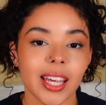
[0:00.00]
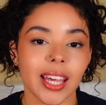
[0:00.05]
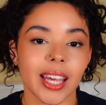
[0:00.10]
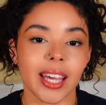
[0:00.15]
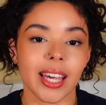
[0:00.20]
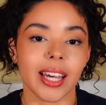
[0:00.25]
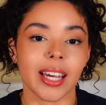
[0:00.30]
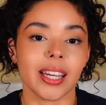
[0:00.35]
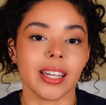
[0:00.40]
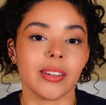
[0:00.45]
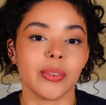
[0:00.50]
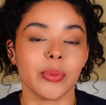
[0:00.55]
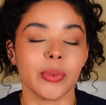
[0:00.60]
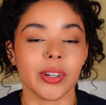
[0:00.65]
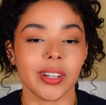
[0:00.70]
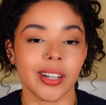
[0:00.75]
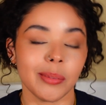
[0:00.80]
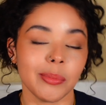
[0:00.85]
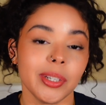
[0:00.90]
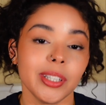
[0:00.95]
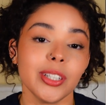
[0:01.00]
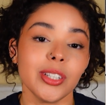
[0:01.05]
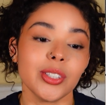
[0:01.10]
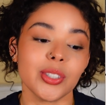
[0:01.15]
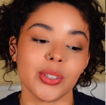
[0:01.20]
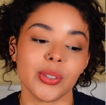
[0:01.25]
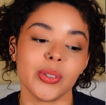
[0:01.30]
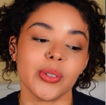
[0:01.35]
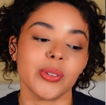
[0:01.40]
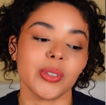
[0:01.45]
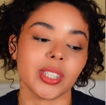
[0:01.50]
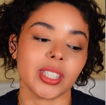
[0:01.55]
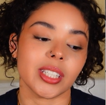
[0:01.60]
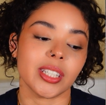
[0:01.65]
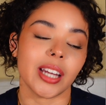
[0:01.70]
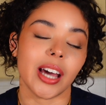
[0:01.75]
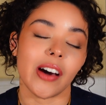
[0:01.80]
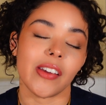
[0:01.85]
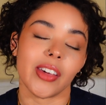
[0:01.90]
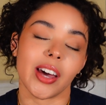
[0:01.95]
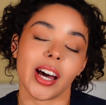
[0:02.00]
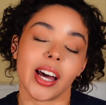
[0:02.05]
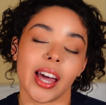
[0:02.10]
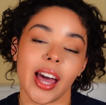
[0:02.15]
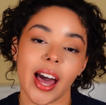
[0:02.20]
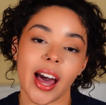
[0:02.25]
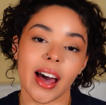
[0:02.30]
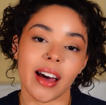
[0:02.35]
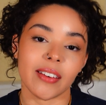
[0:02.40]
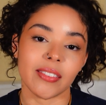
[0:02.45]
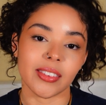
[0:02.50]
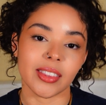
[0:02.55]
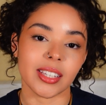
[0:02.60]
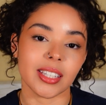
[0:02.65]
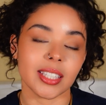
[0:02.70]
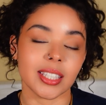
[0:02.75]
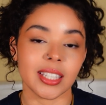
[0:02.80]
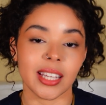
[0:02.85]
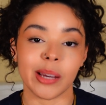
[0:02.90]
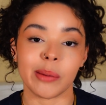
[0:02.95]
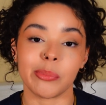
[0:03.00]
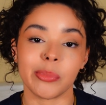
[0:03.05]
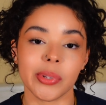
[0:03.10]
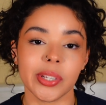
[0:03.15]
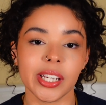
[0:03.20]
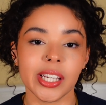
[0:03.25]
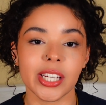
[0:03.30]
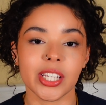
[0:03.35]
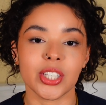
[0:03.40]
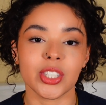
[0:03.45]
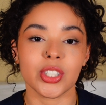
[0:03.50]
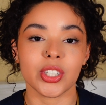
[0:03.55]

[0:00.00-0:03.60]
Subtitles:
And what I'm going to do now that I have this template is